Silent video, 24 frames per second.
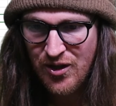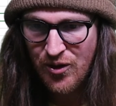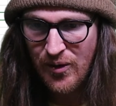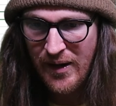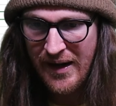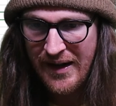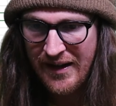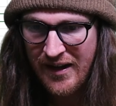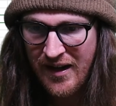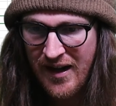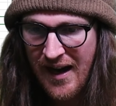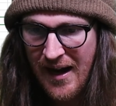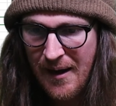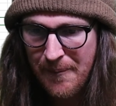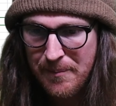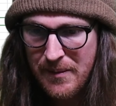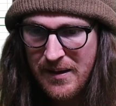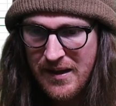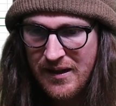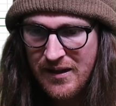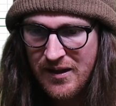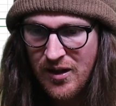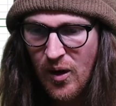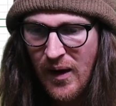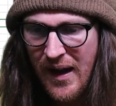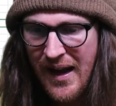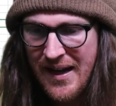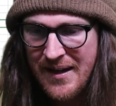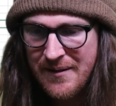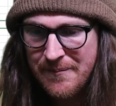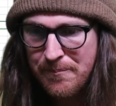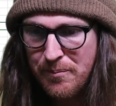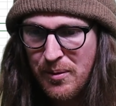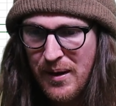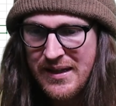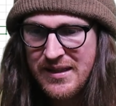Create a Copy. Go ahead
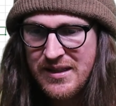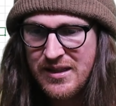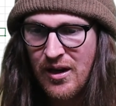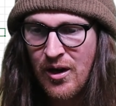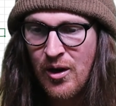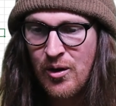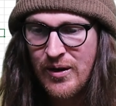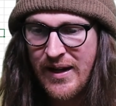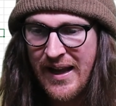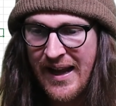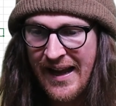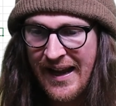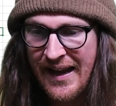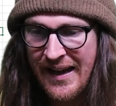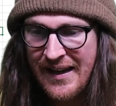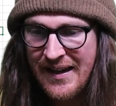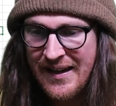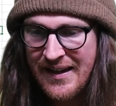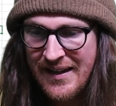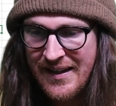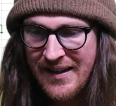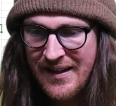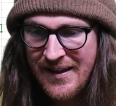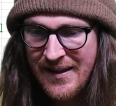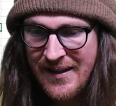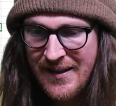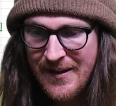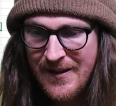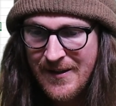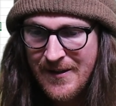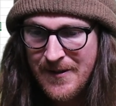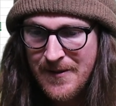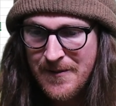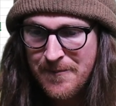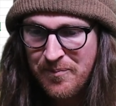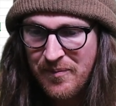and press OK.
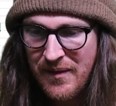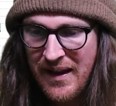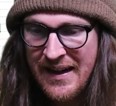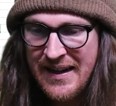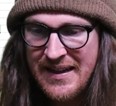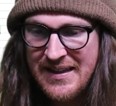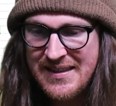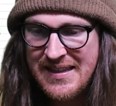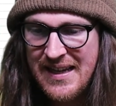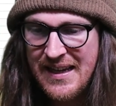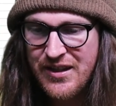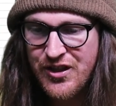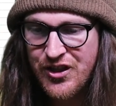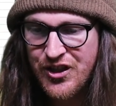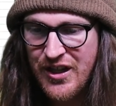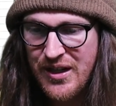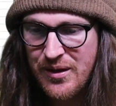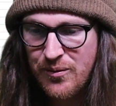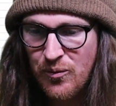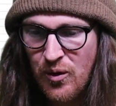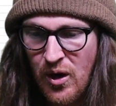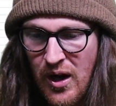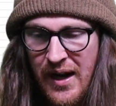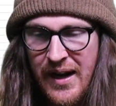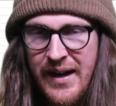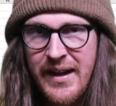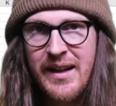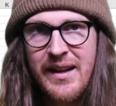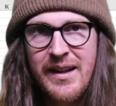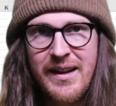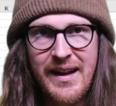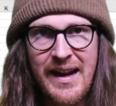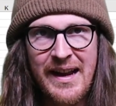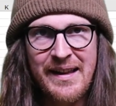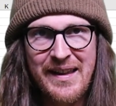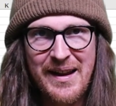And it says Sheet 1,
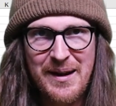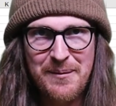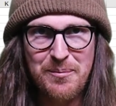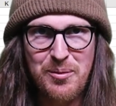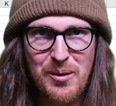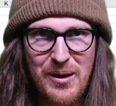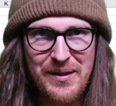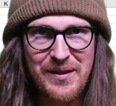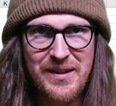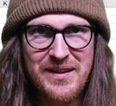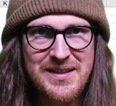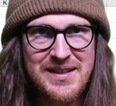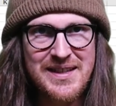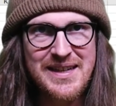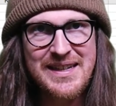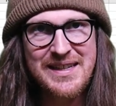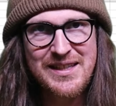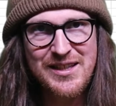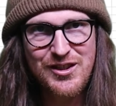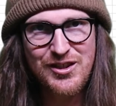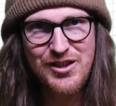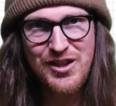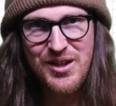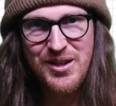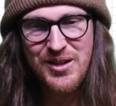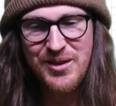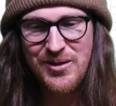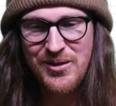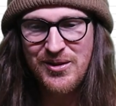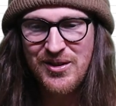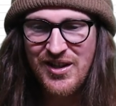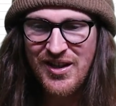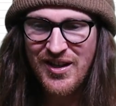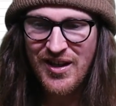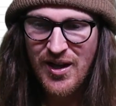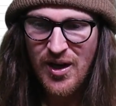and then in parentheses
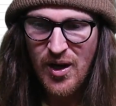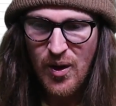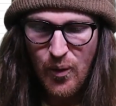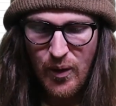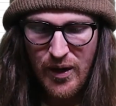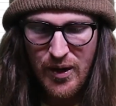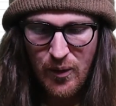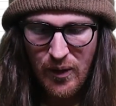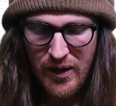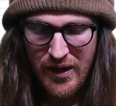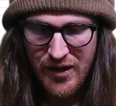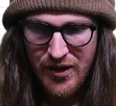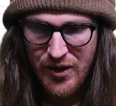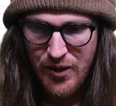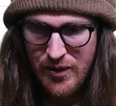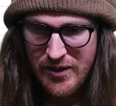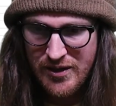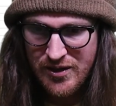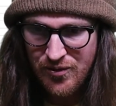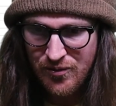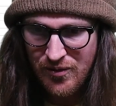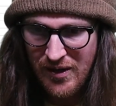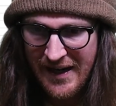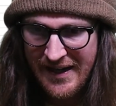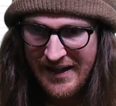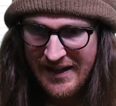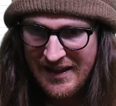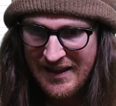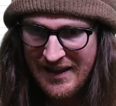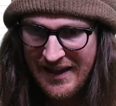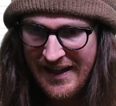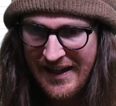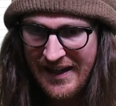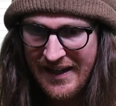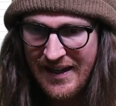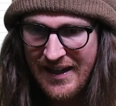2. What you want to do is
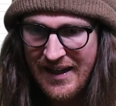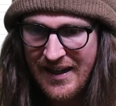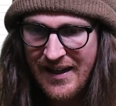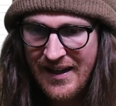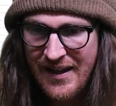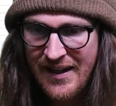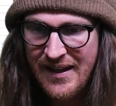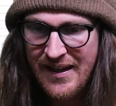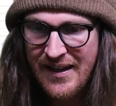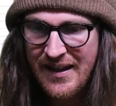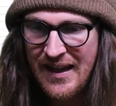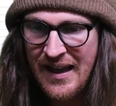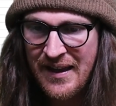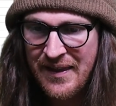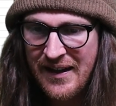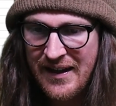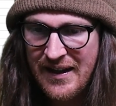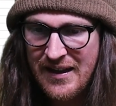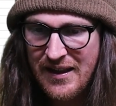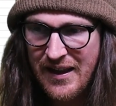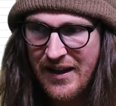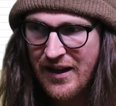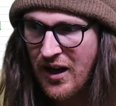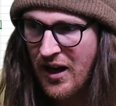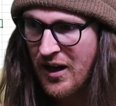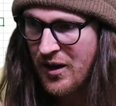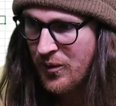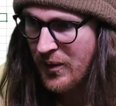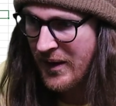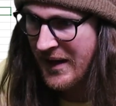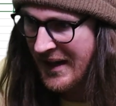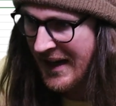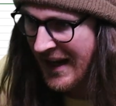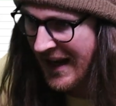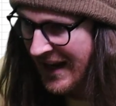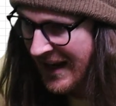right-click, and then click on
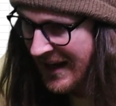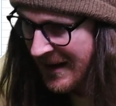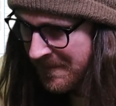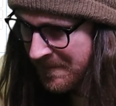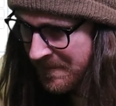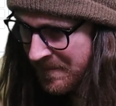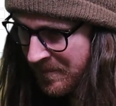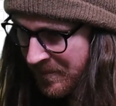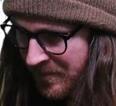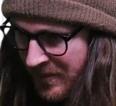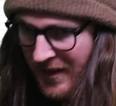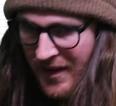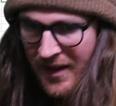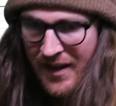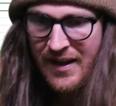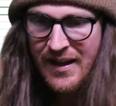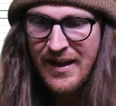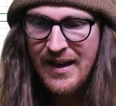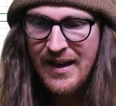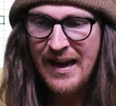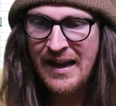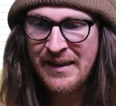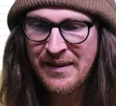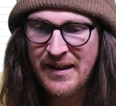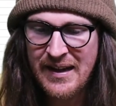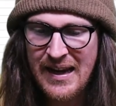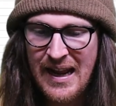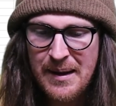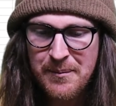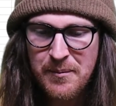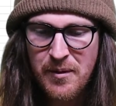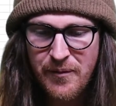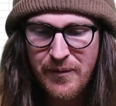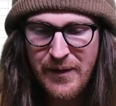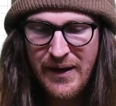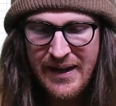Rename. And the name
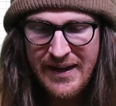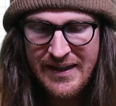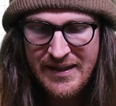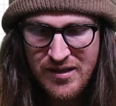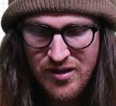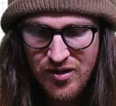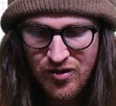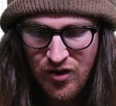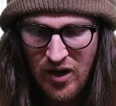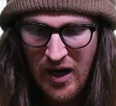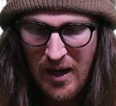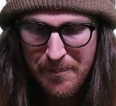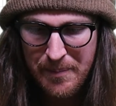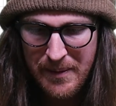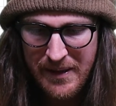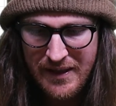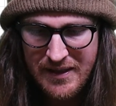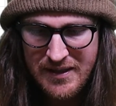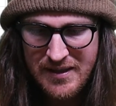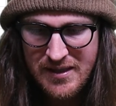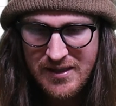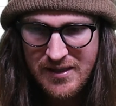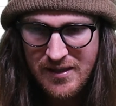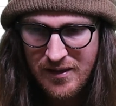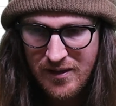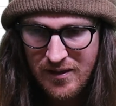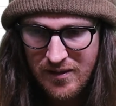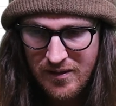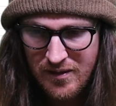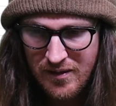of it is Tropics,